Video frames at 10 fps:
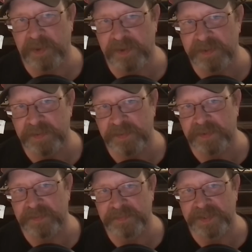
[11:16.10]
Mars,
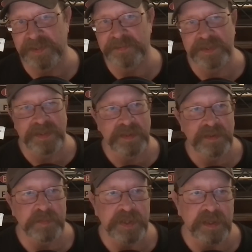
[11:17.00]
where
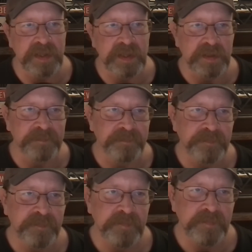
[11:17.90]
but
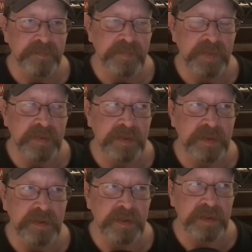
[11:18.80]

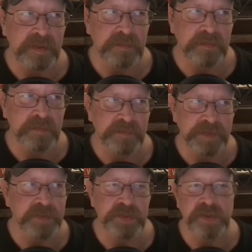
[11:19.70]
the with
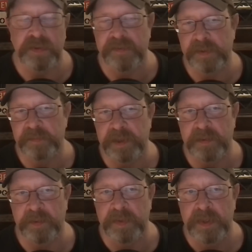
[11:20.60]
Venus you don't have that
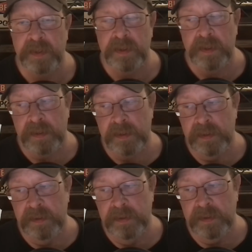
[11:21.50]
problem.
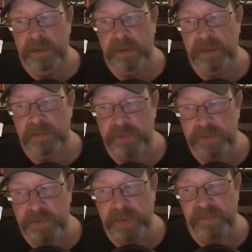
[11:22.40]

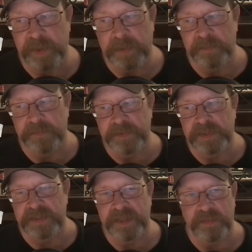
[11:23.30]
You do have a problem at
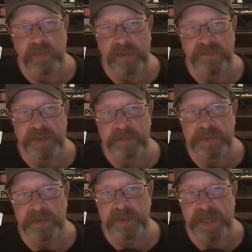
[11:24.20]
Venus that whatever you
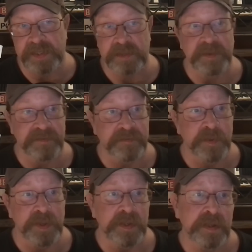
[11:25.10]
build has to be
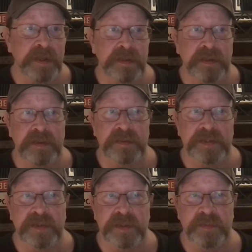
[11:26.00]
floating in that
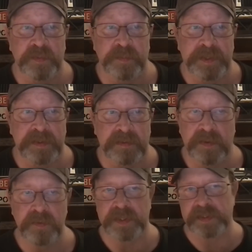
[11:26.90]
layer. So it would be
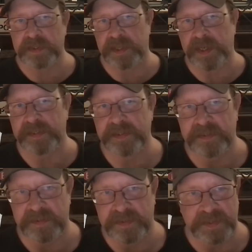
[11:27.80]
literally a sky
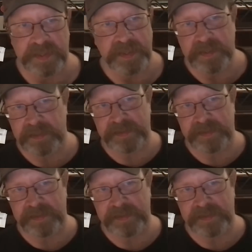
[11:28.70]
city,